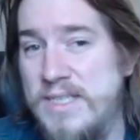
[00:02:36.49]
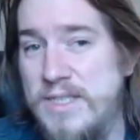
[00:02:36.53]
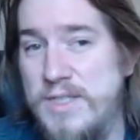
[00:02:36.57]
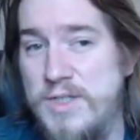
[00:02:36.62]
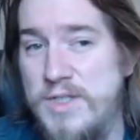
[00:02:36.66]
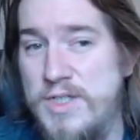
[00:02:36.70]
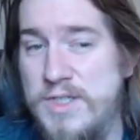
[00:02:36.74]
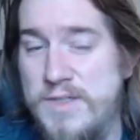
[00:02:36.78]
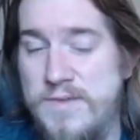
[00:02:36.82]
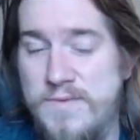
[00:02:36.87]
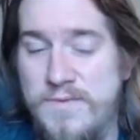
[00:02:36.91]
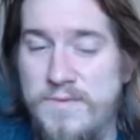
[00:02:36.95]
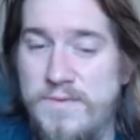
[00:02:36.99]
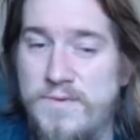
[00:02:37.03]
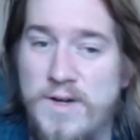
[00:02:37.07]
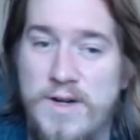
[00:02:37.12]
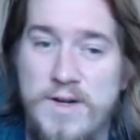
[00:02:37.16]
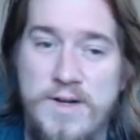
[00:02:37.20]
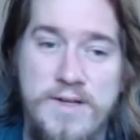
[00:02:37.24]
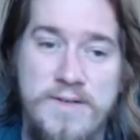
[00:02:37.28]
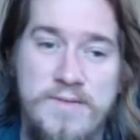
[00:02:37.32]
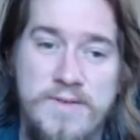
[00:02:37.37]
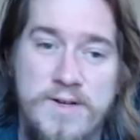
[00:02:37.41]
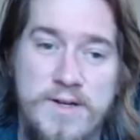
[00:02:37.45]
they're just
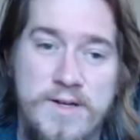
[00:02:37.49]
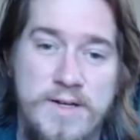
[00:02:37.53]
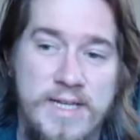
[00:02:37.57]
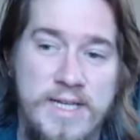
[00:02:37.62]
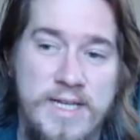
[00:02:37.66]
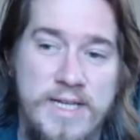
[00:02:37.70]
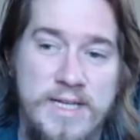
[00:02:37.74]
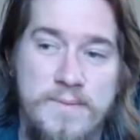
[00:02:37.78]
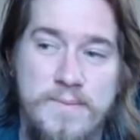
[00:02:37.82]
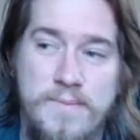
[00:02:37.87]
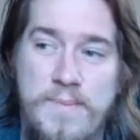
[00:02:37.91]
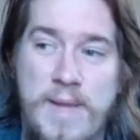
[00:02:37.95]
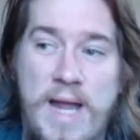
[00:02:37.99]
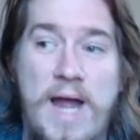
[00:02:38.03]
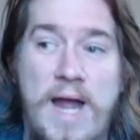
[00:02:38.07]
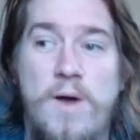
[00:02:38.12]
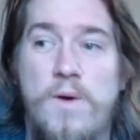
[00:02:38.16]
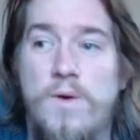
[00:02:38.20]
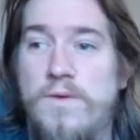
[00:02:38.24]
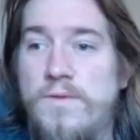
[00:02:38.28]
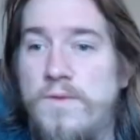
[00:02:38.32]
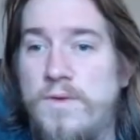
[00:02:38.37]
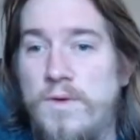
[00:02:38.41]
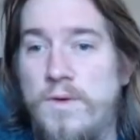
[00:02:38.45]
very, very
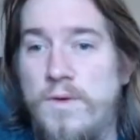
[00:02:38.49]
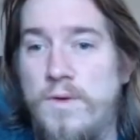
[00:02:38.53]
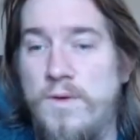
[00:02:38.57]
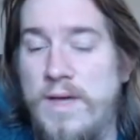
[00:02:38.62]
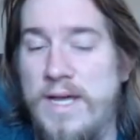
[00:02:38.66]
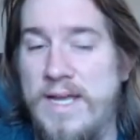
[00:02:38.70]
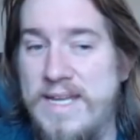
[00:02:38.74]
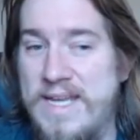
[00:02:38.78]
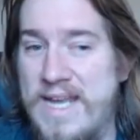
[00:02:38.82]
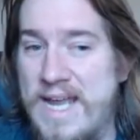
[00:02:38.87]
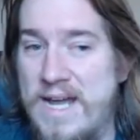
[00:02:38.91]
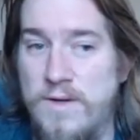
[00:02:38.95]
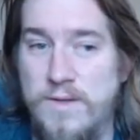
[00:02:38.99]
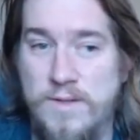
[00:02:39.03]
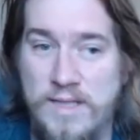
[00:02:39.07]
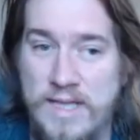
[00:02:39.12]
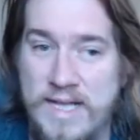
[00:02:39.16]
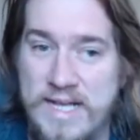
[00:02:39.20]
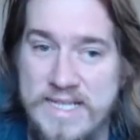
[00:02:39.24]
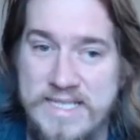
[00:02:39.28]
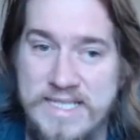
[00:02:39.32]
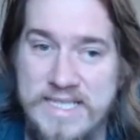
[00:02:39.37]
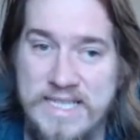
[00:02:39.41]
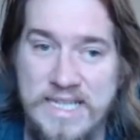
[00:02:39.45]
powerful and
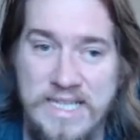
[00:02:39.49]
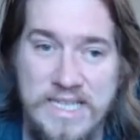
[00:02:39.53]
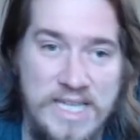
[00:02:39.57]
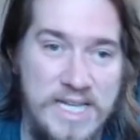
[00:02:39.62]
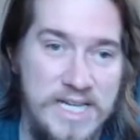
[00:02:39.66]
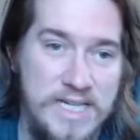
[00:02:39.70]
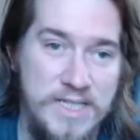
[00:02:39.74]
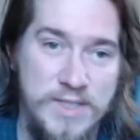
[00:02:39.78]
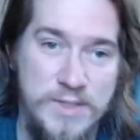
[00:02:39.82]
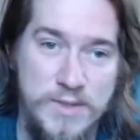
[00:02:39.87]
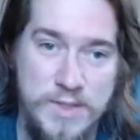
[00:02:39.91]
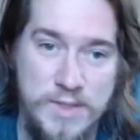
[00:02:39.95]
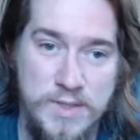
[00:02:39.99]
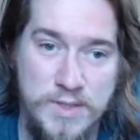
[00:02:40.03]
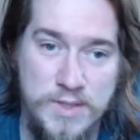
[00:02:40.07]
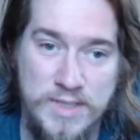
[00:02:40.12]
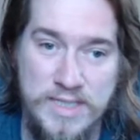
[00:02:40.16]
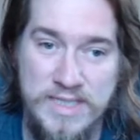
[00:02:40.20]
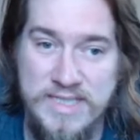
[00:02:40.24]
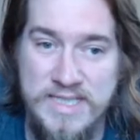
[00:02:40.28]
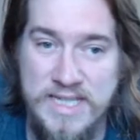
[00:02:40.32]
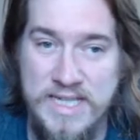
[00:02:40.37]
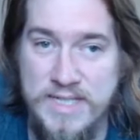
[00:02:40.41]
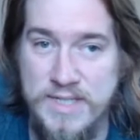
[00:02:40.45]
outclassing a lot of their other
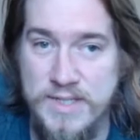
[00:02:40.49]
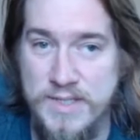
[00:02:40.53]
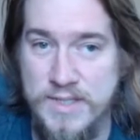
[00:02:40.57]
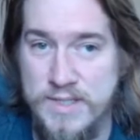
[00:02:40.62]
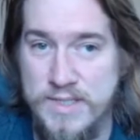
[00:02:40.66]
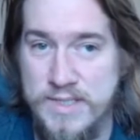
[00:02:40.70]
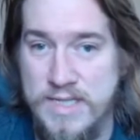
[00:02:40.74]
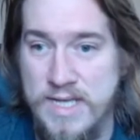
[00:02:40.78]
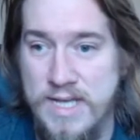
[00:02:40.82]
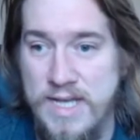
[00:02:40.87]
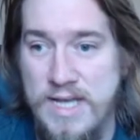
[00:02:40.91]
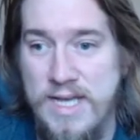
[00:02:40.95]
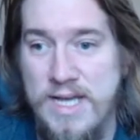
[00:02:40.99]
contenders